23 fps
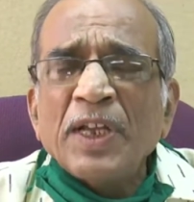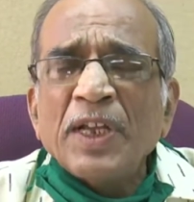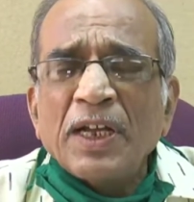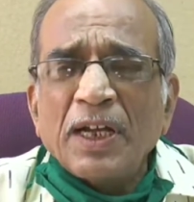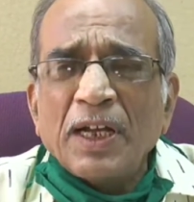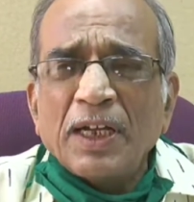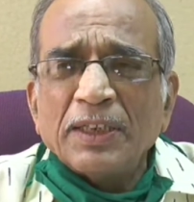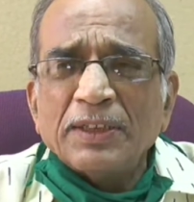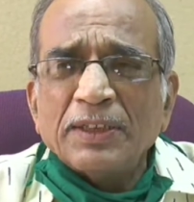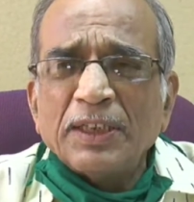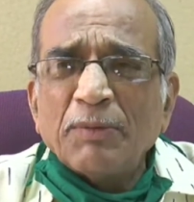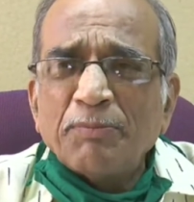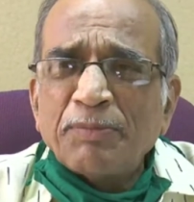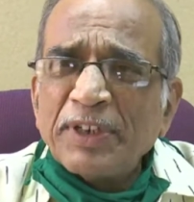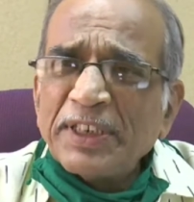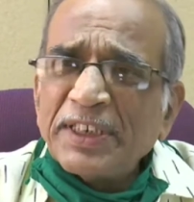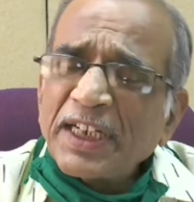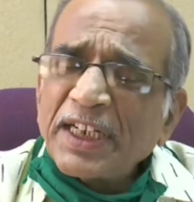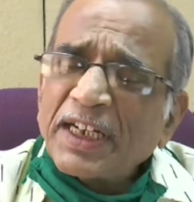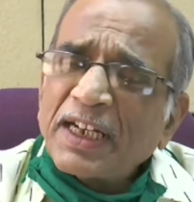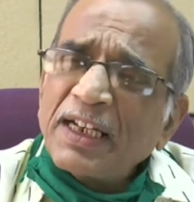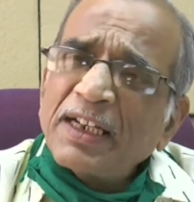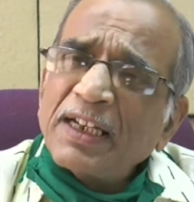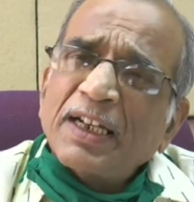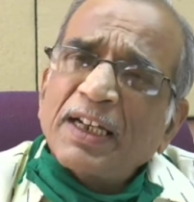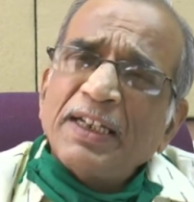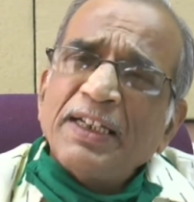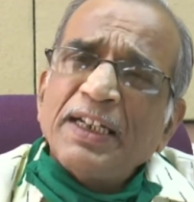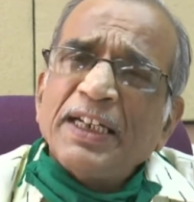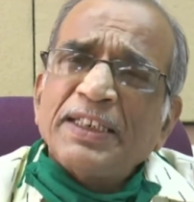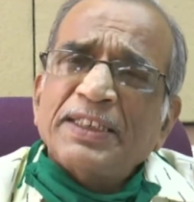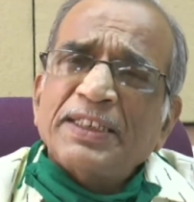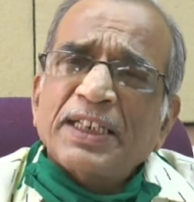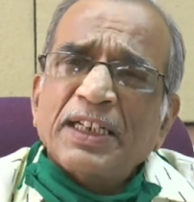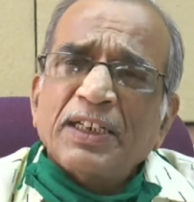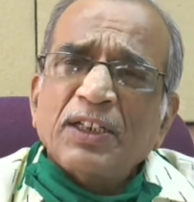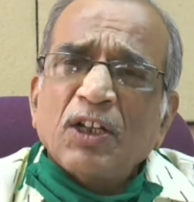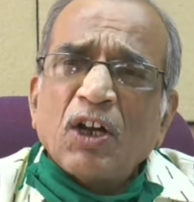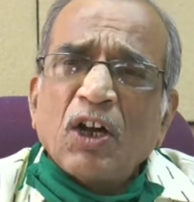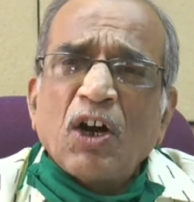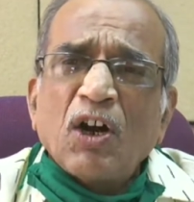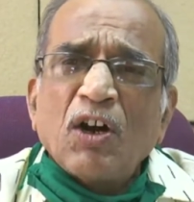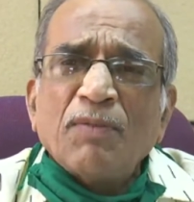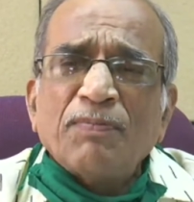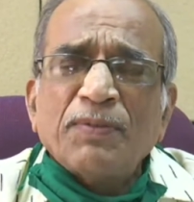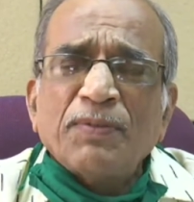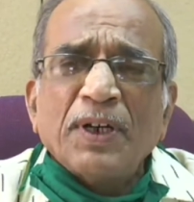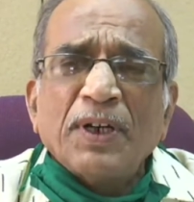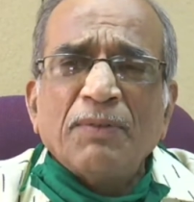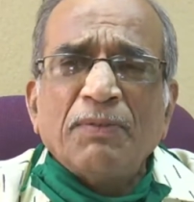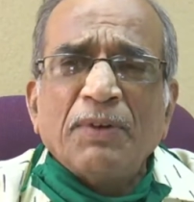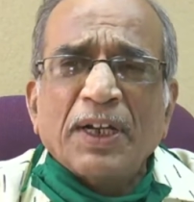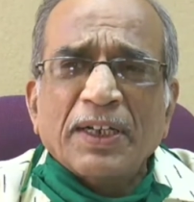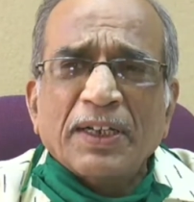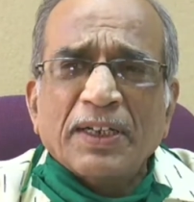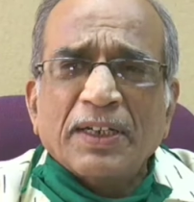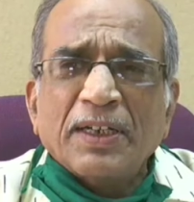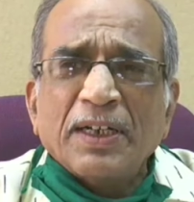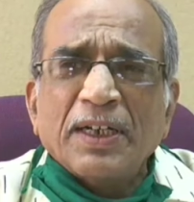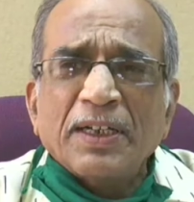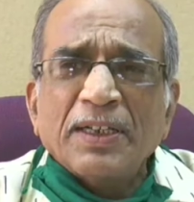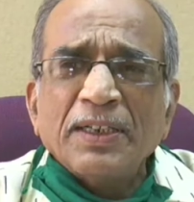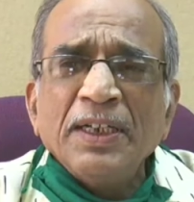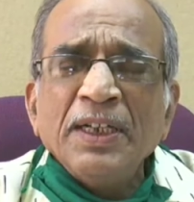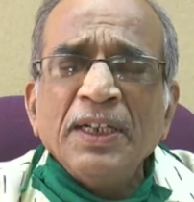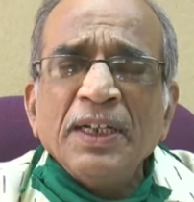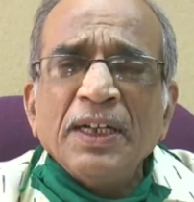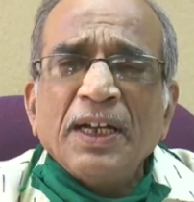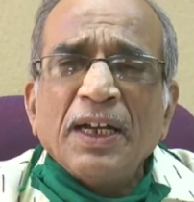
the physical condition of a worker,